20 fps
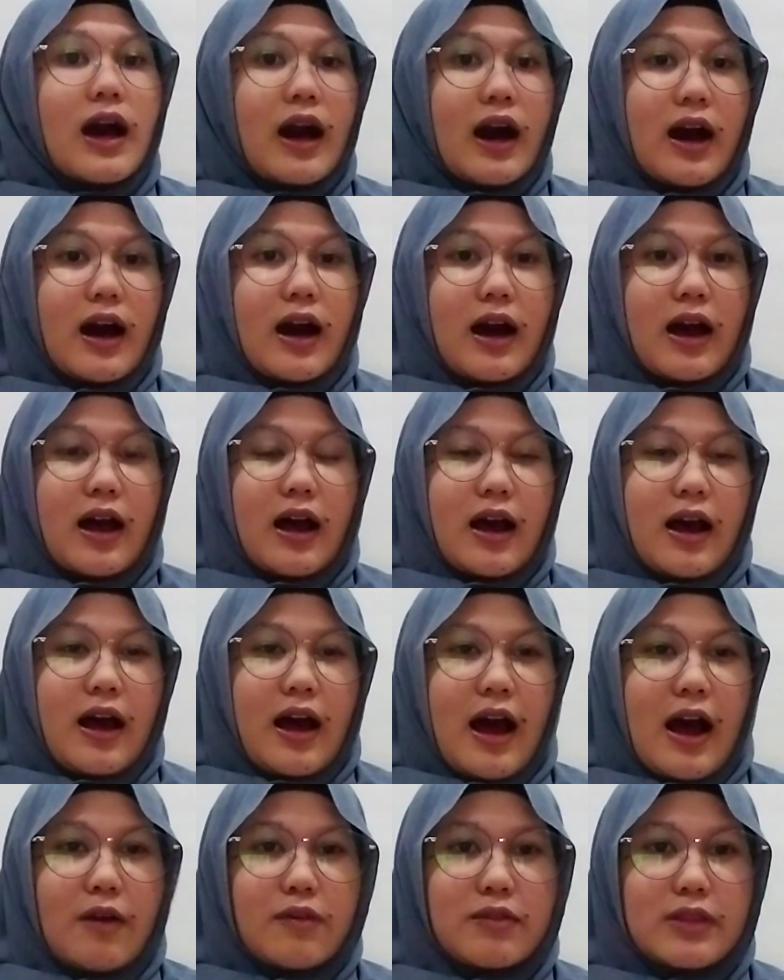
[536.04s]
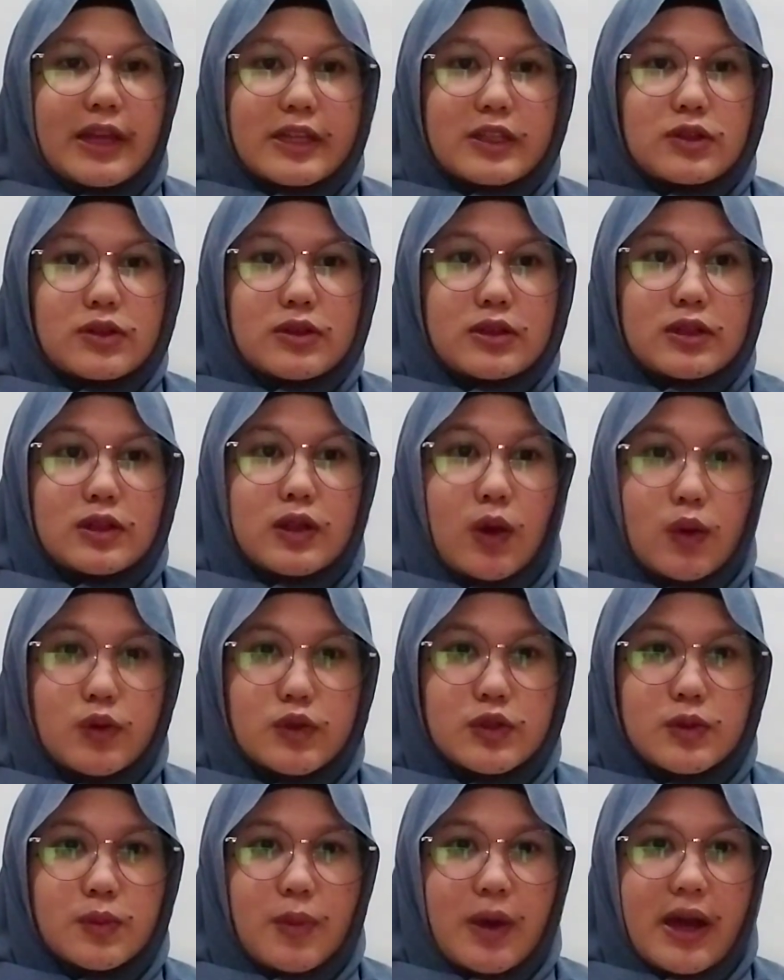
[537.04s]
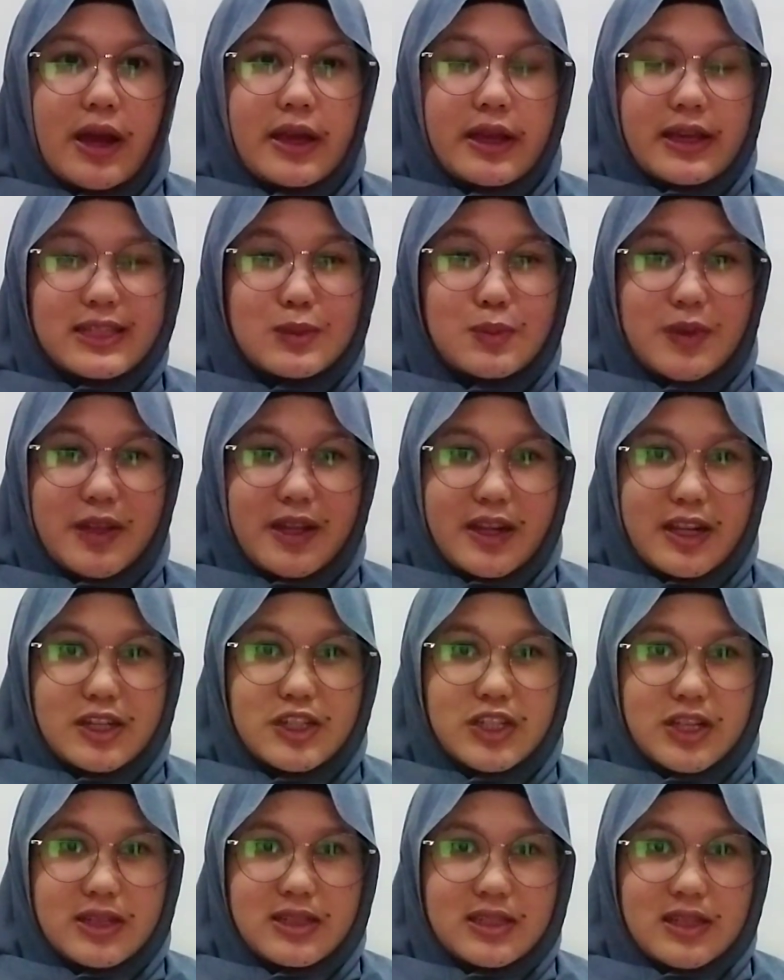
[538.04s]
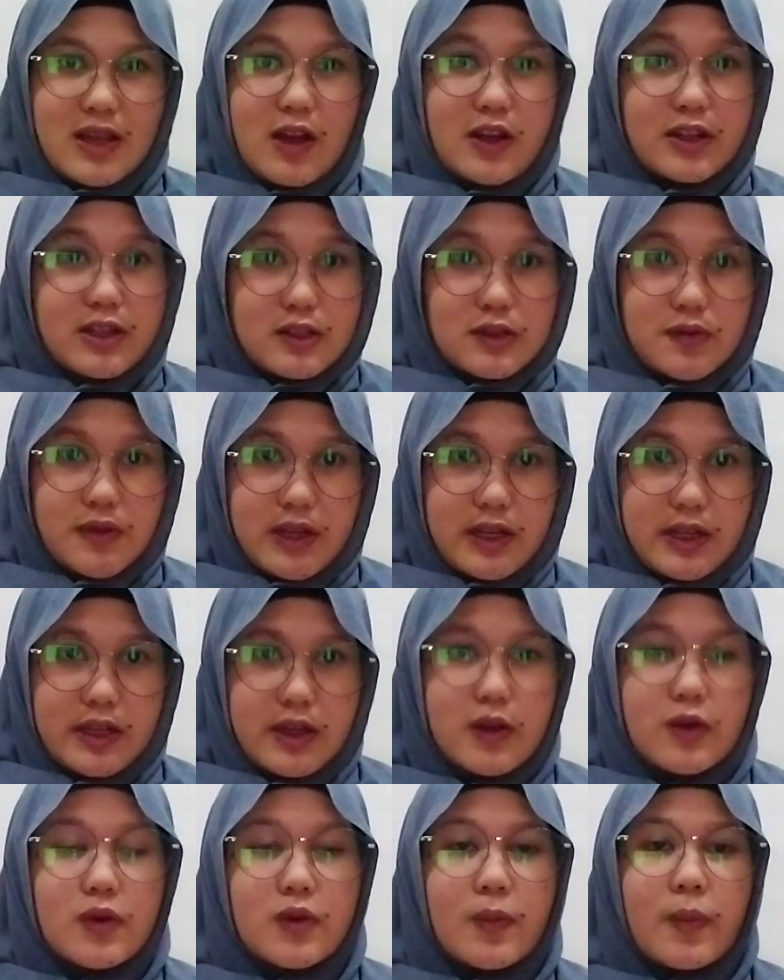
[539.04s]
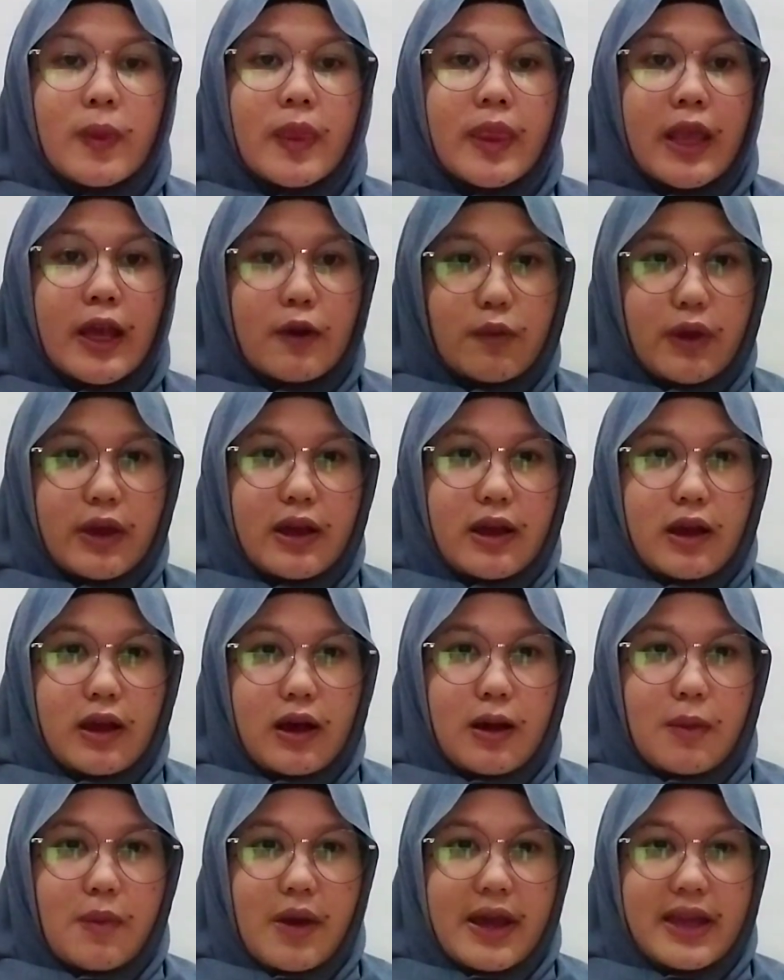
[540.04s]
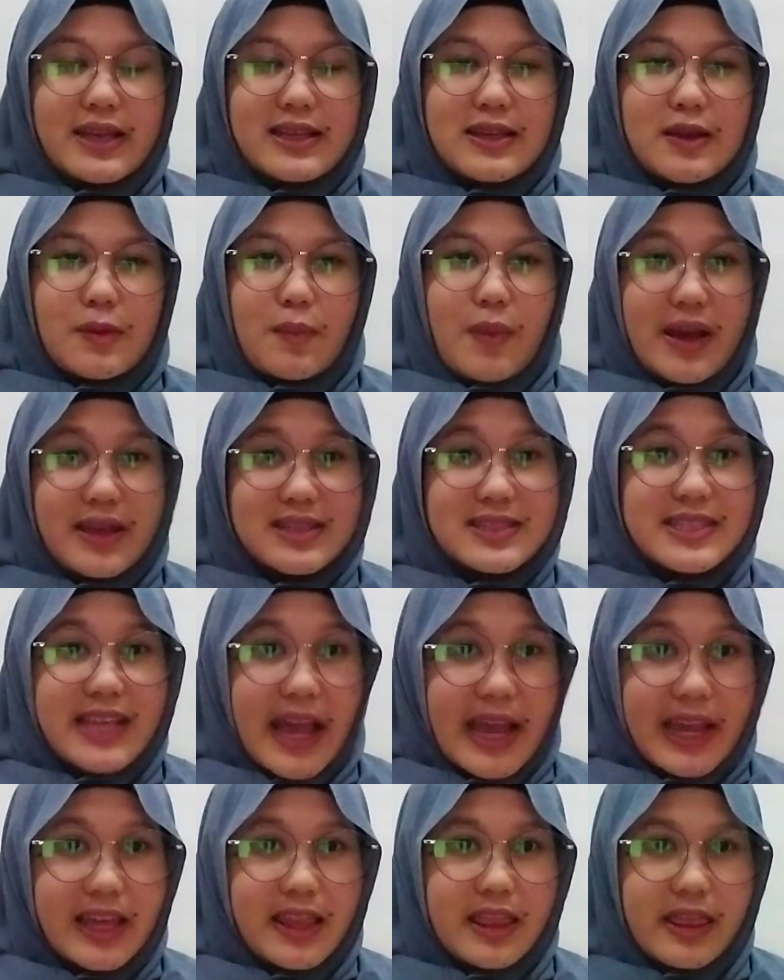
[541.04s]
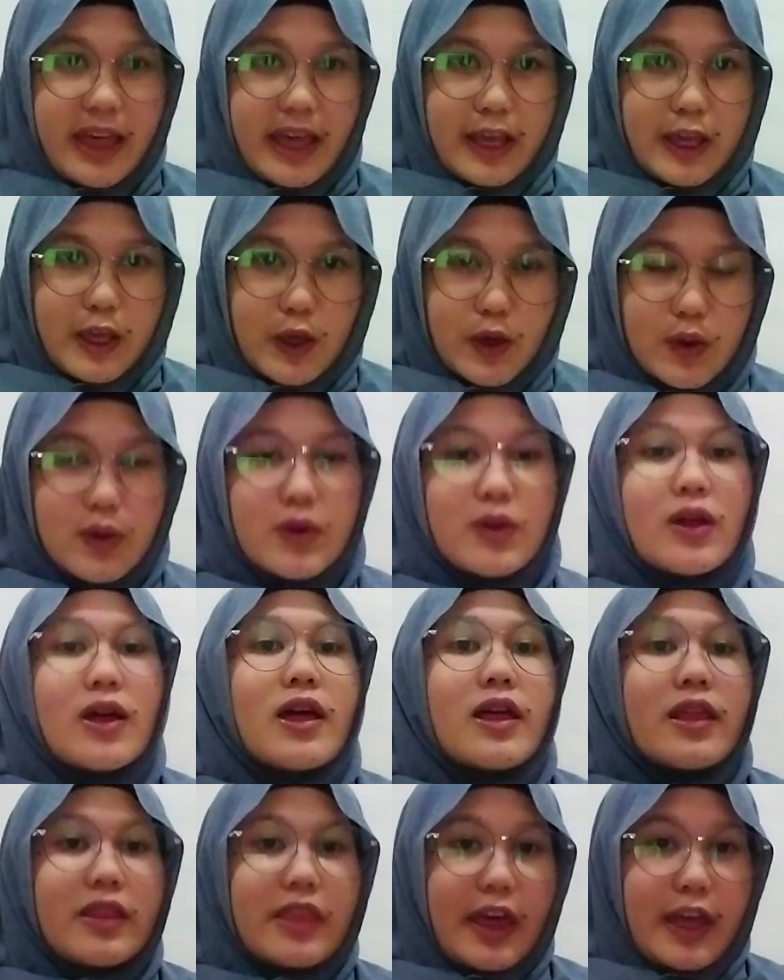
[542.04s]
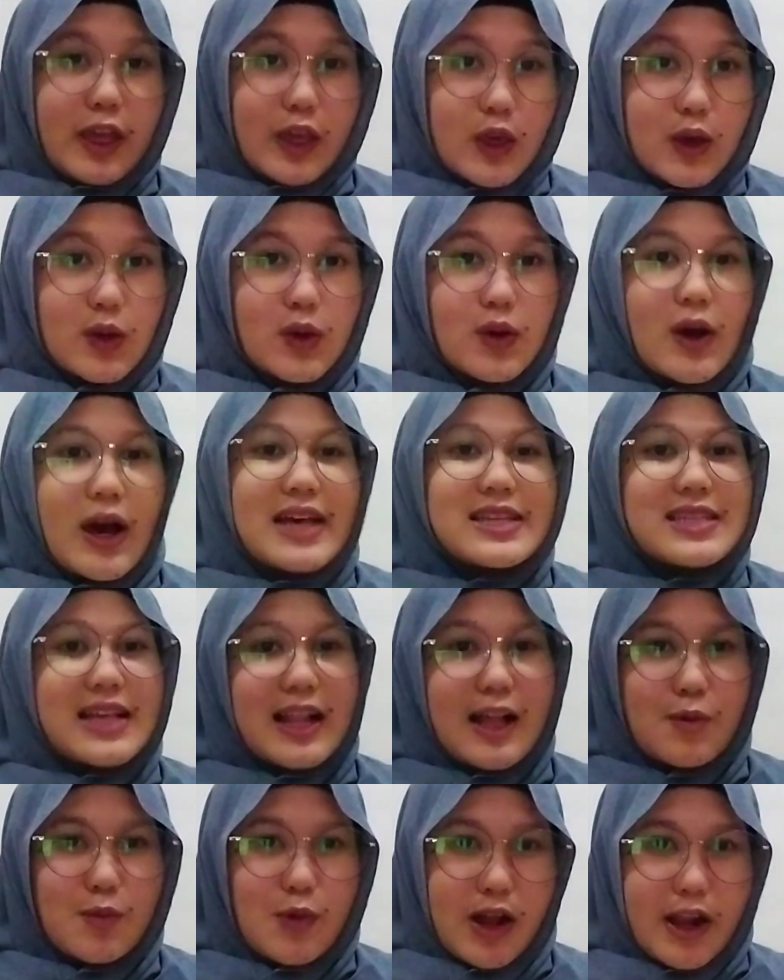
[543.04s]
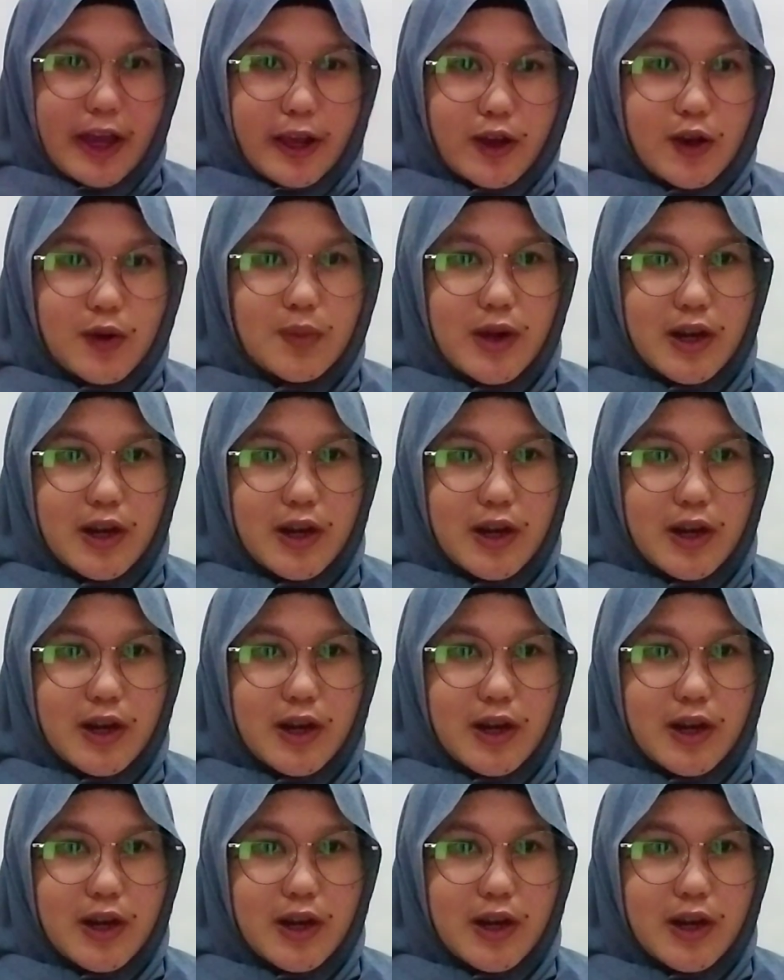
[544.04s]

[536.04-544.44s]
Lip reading: I would like to close my explanations on this video by saying thank you. Assalamualaikum